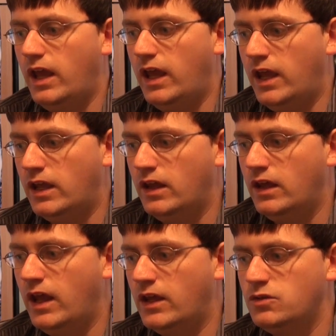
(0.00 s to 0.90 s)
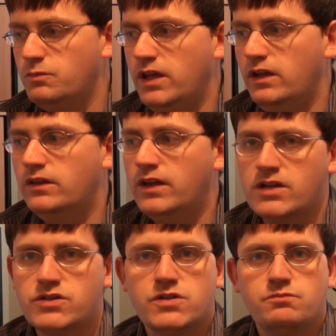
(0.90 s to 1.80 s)
And to me,
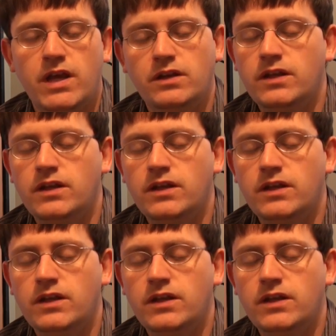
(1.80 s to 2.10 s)
that just made the